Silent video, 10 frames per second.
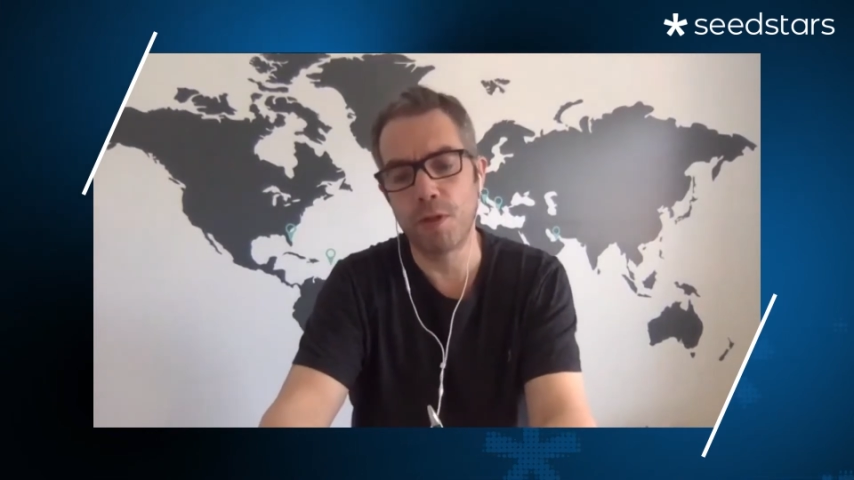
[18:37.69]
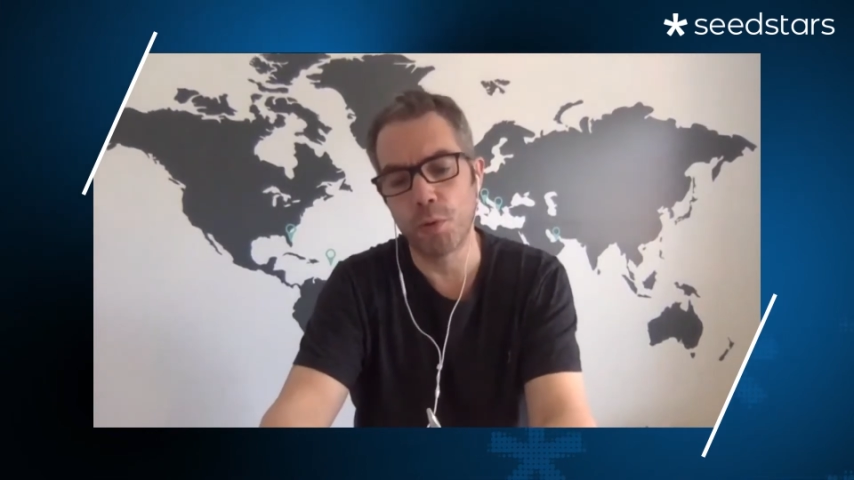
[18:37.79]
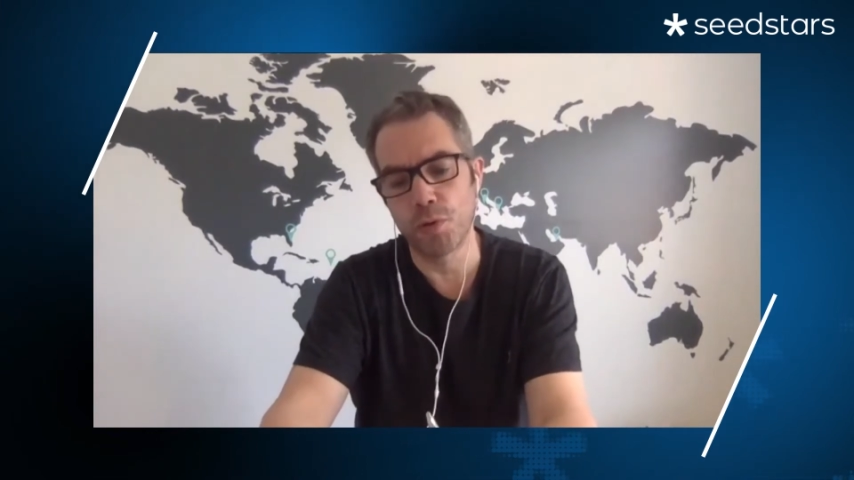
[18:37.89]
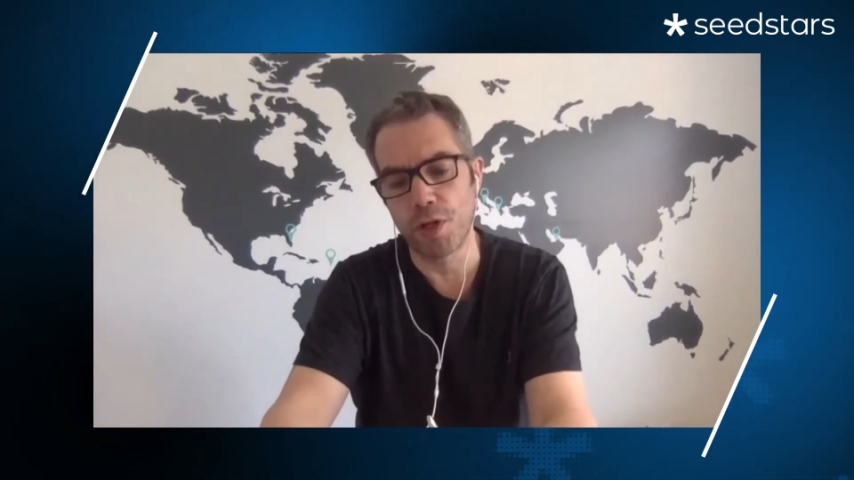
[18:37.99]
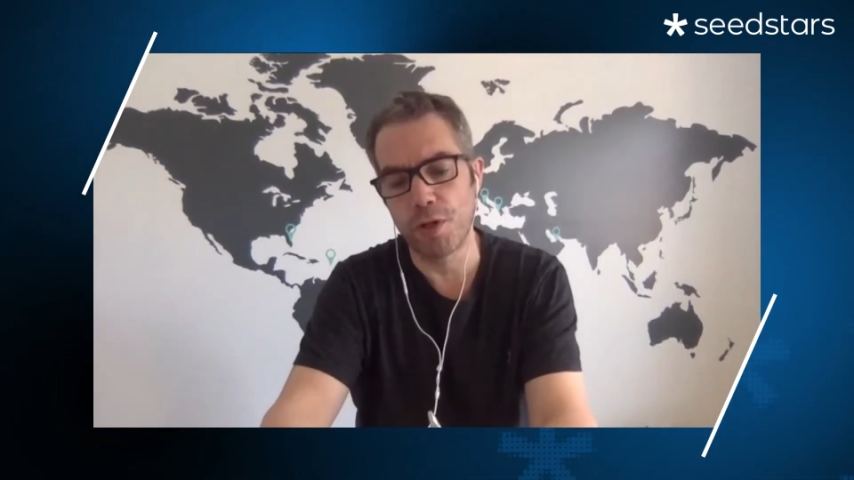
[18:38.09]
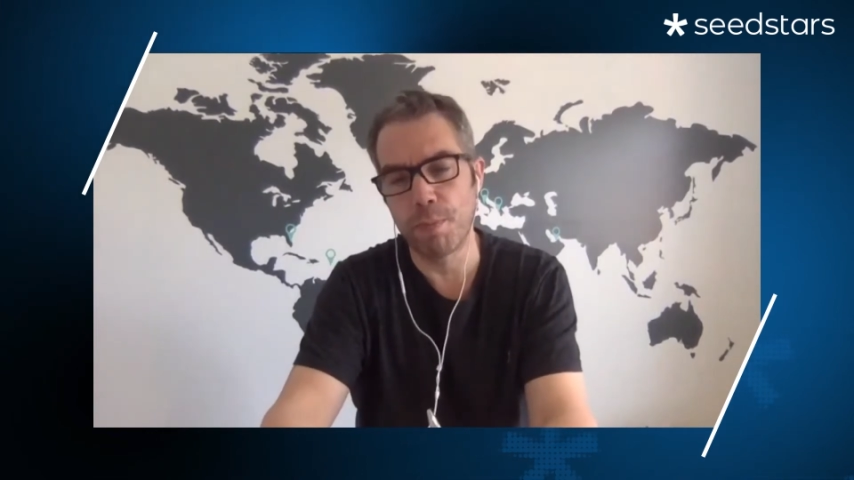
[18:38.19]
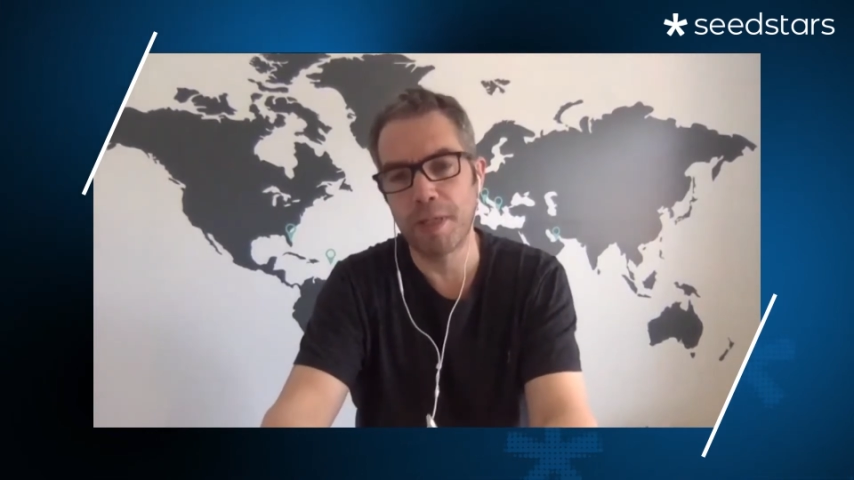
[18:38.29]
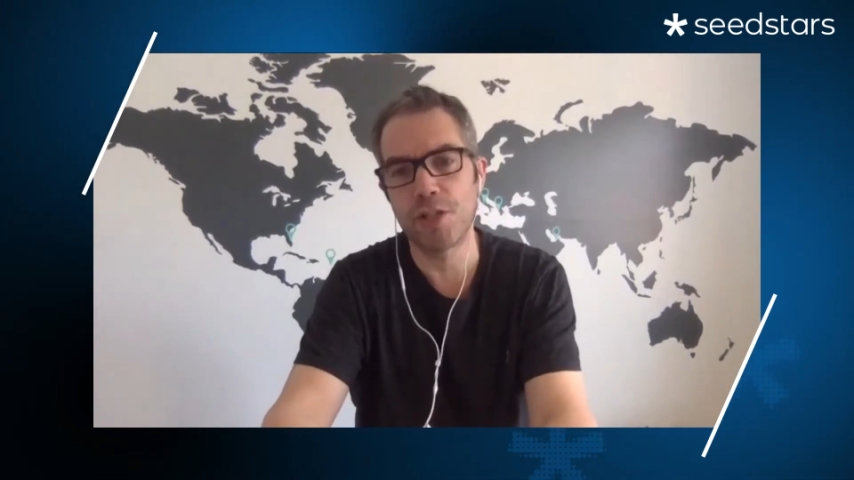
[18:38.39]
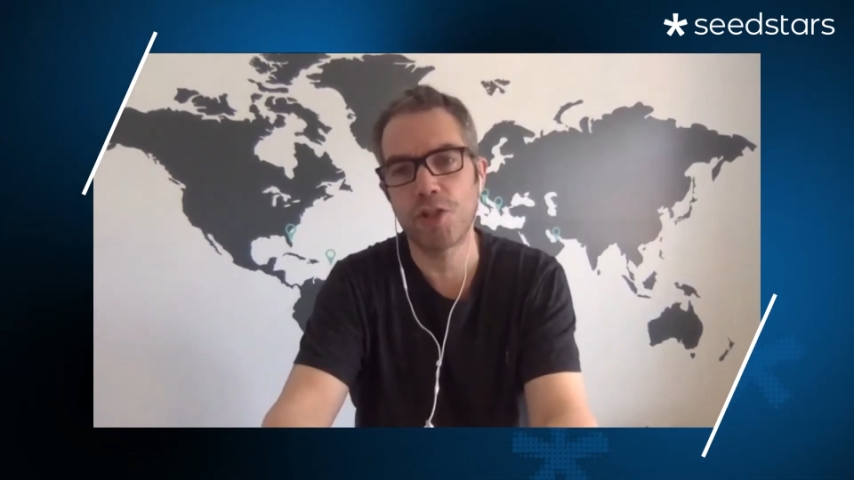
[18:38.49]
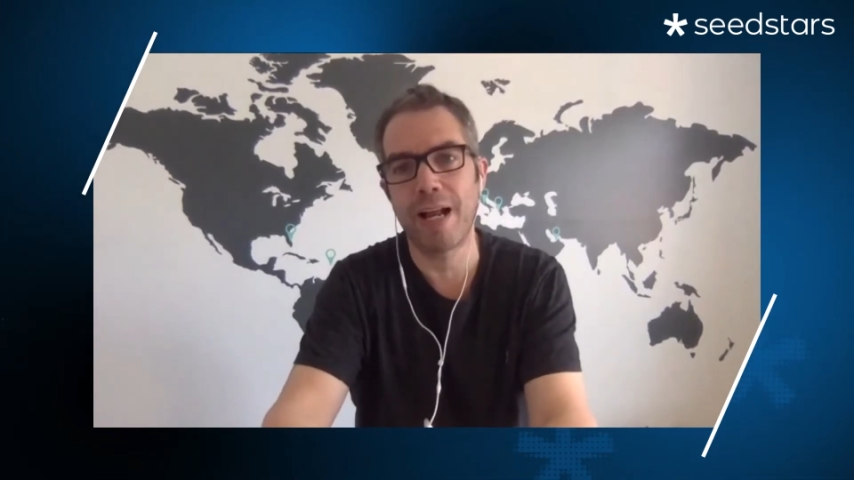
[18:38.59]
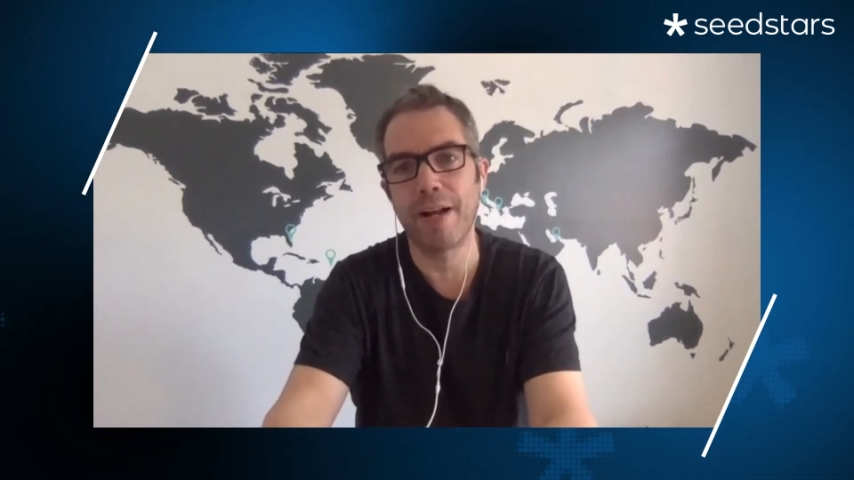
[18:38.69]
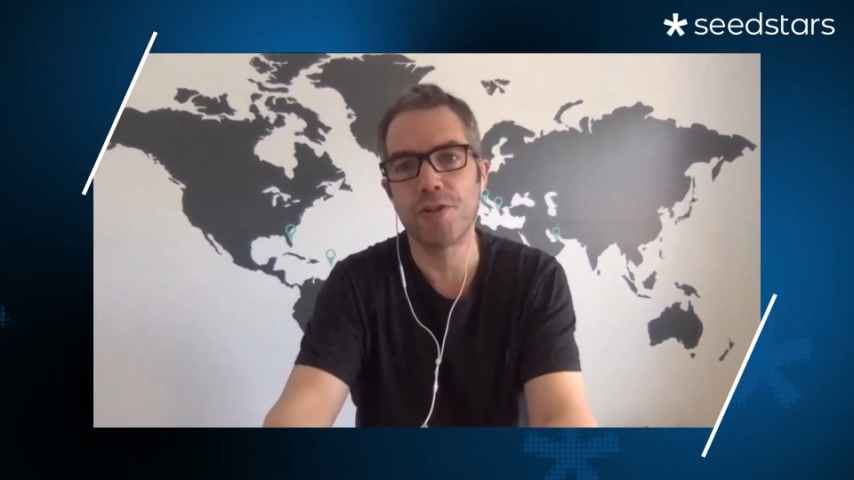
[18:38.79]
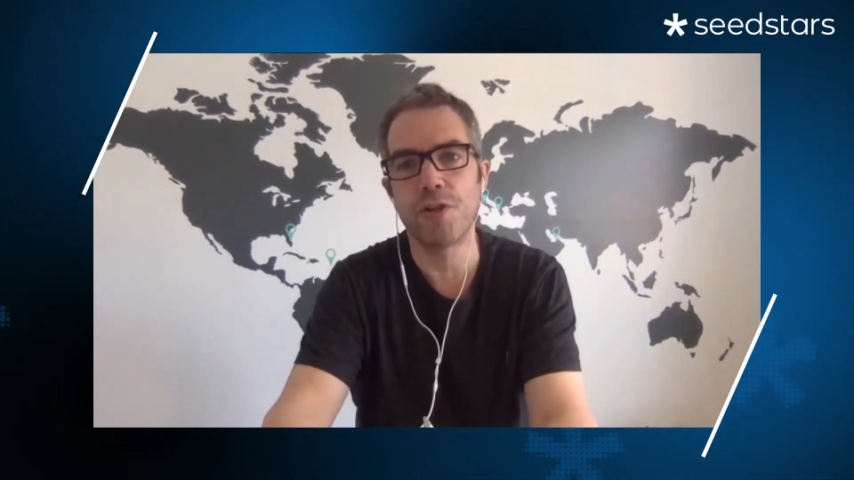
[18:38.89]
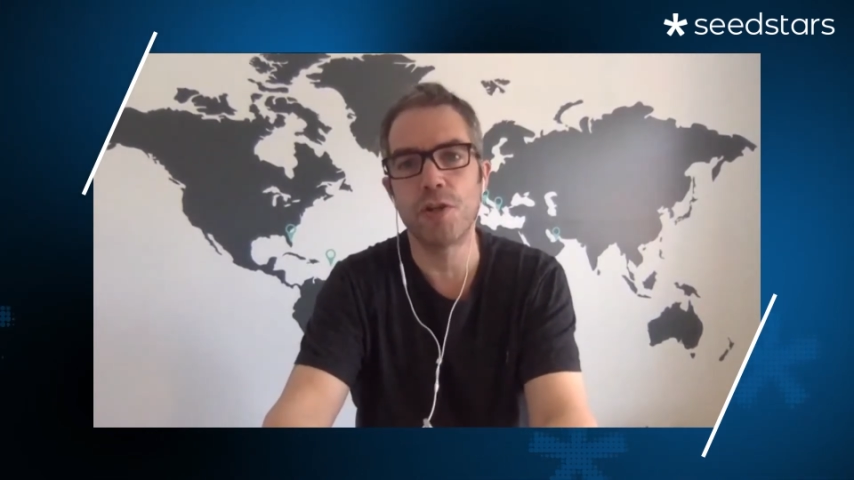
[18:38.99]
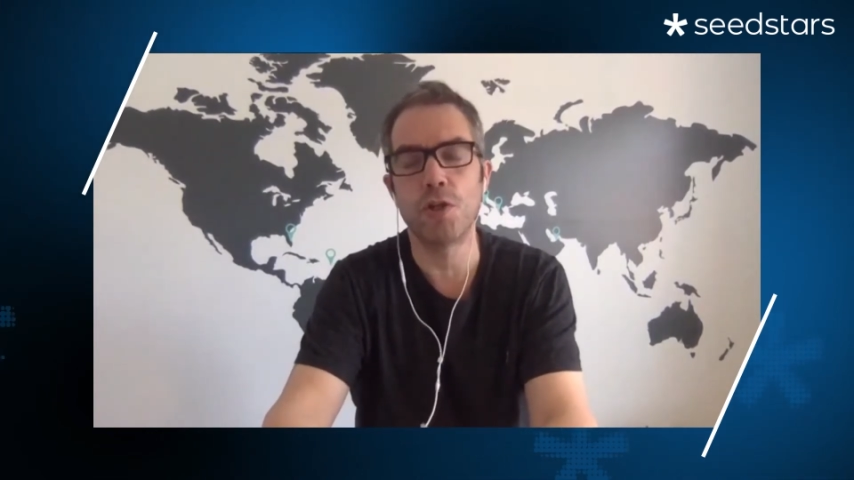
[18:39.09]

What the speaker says: also the biggest challenge that